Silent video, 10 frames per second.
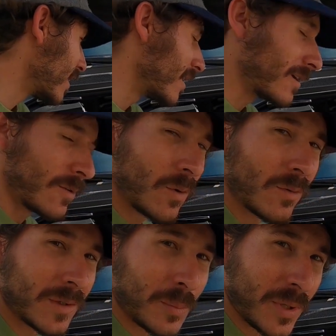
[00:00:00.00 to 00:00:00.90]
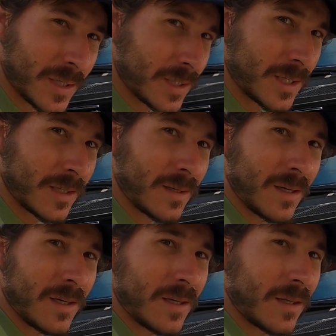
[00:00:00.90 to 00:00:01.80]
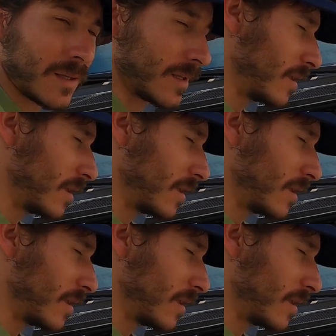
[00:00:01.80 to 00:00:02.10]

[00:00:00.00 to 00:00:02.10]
it had a hole in a piston. That